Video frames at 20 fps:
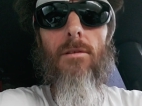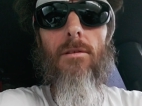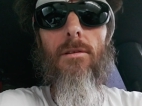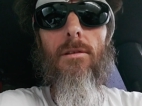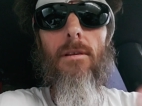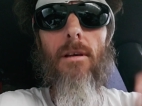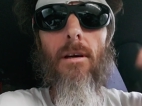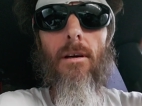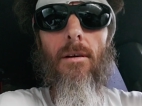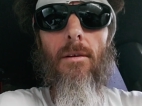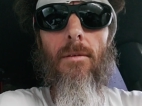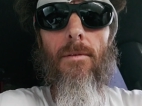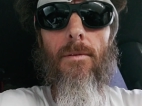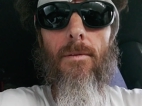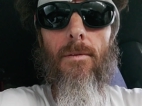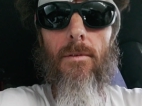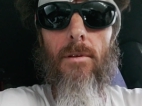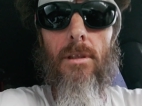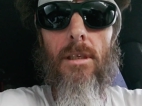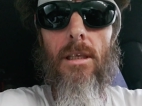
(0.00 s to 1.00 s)

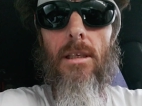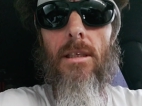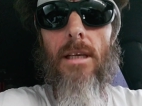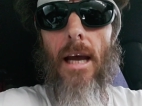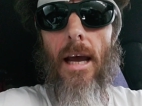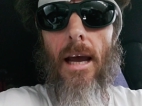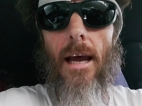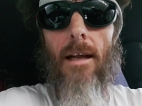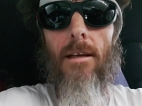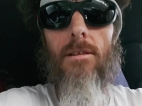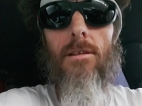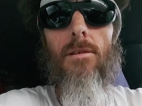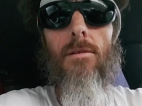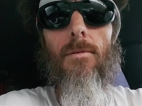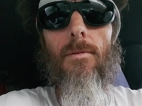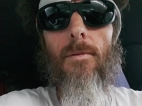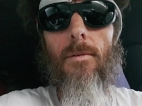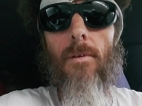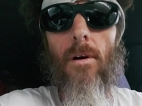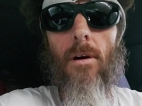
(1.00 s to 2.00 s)
yourself detached
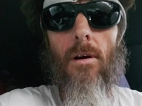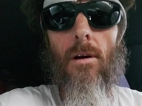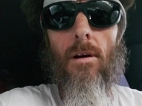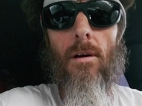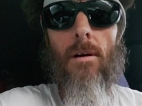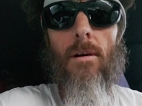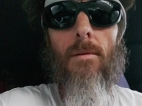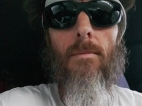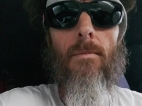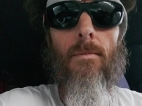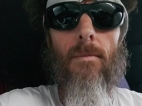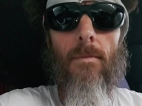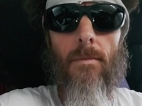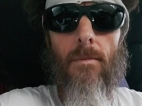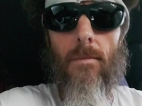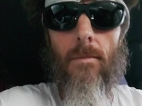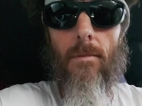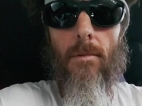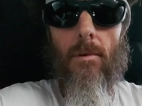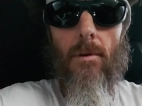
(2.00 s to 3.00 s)
from
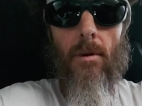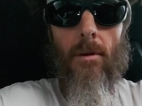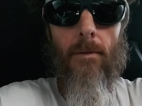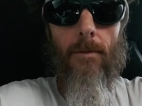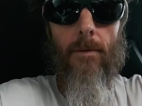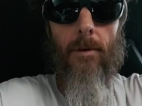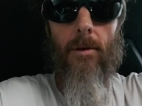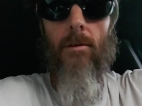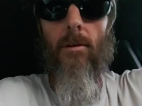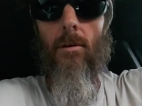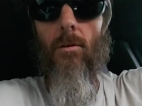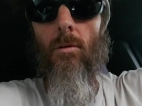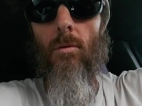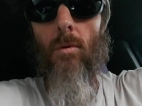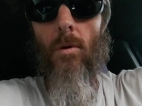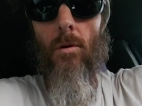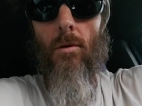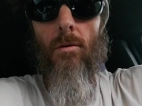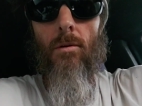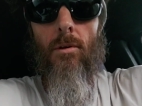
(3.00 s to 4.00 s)
the physical
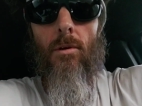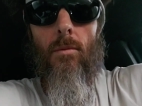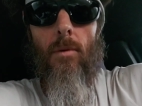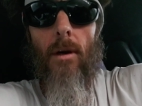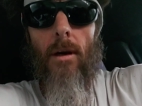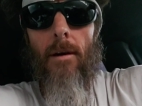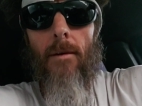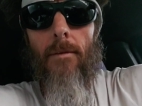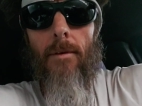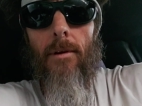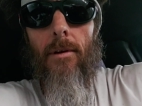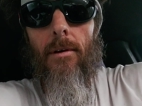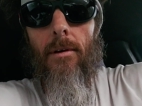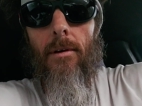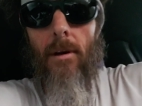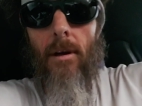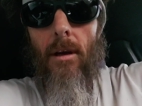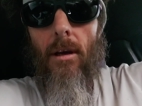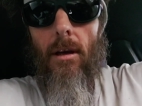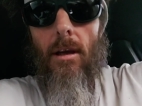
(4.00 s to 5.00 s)
world or whatever,
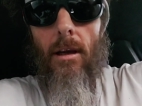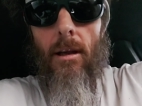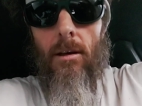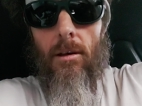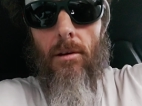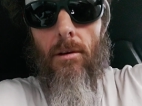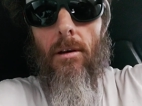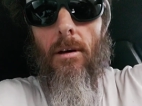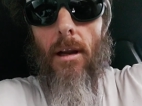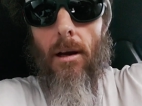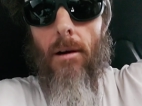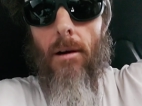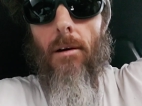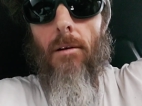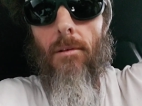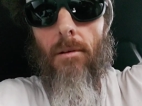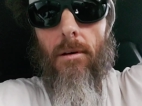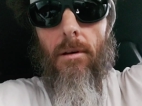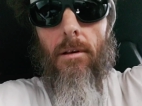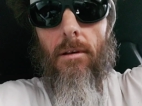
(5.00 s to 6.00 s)
and you're
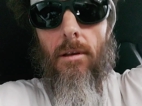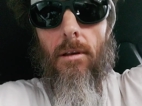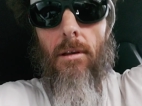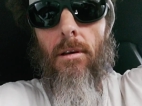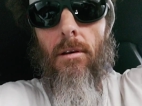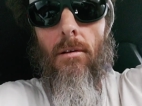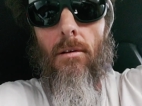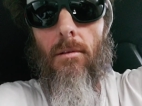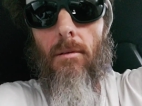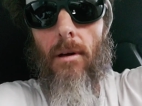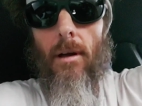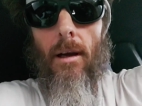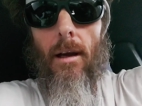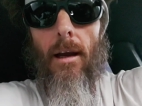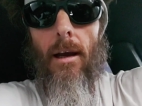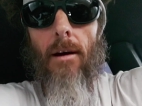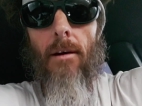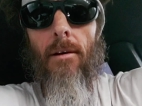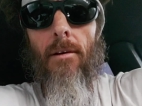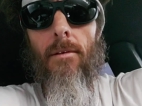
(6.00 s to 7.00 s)
now you know
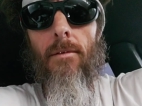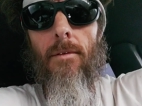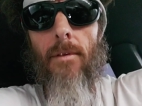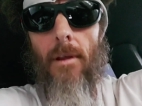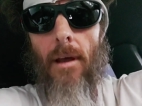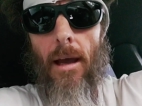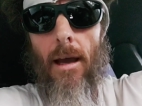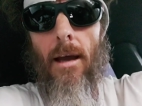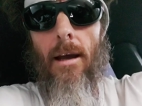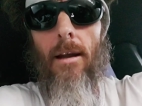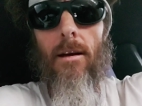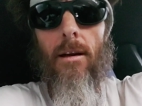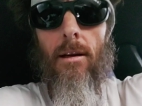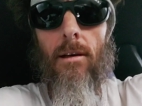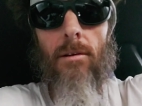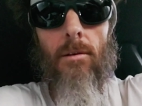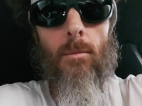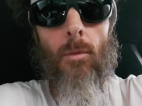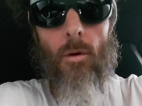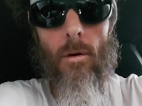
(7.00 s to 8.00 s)
out of that
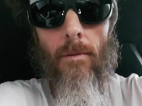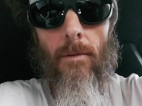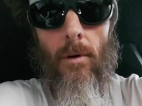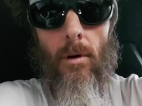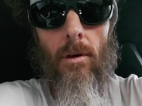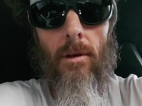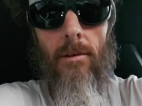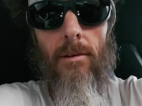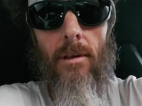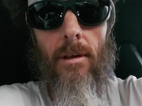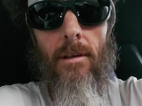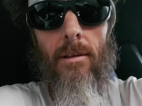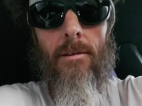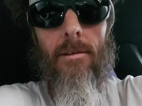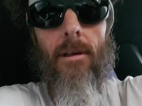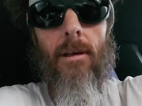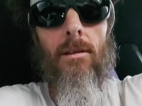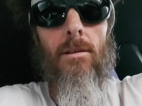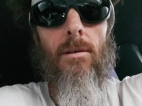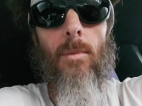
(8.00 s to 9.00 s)
and you're more focused
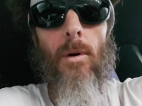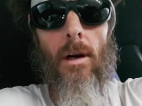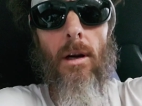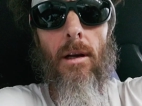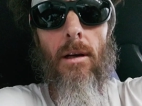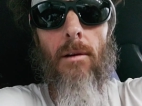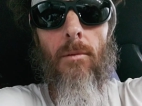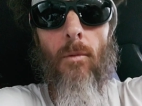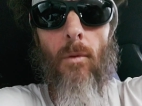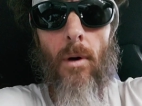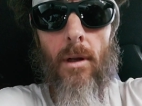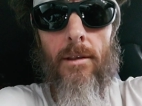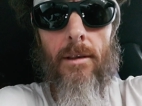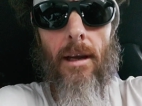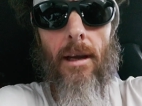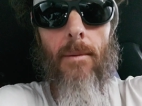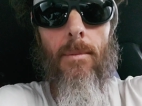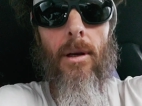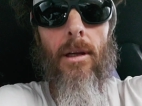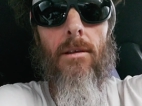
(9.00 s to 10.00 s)
inside your brain and what's
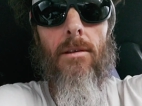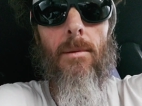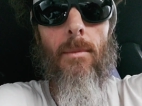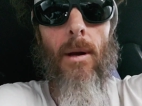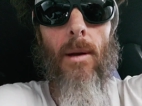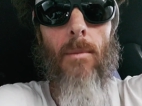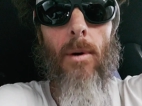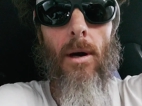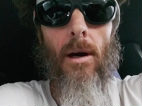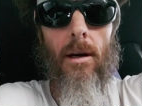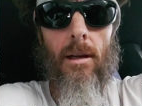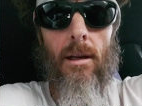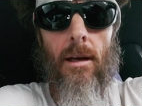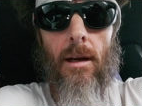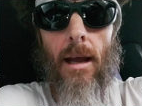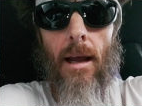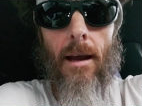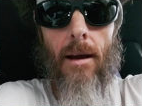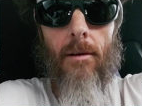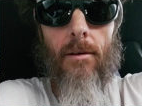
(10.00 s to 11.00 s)
happening to my body and
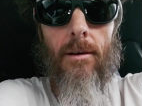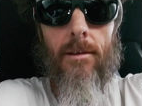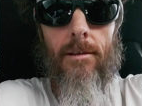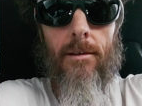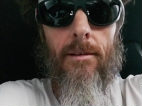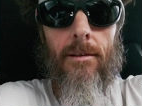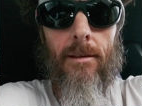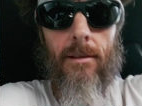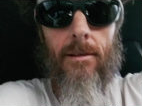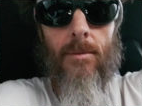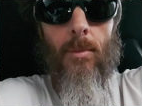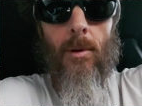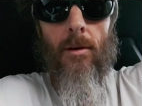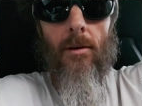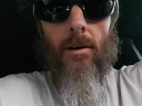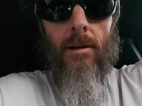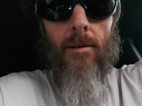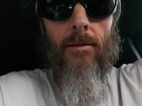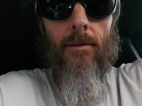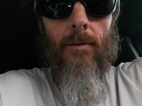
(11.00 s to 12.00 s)
how does this
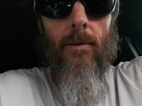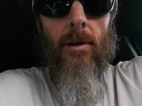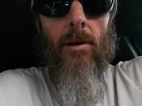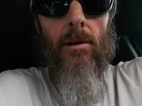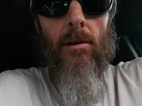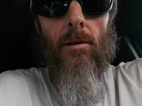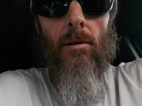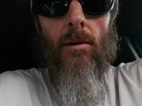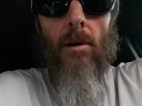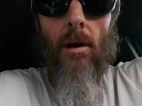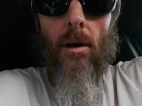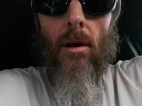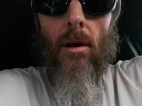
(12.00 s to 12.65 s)
experience feel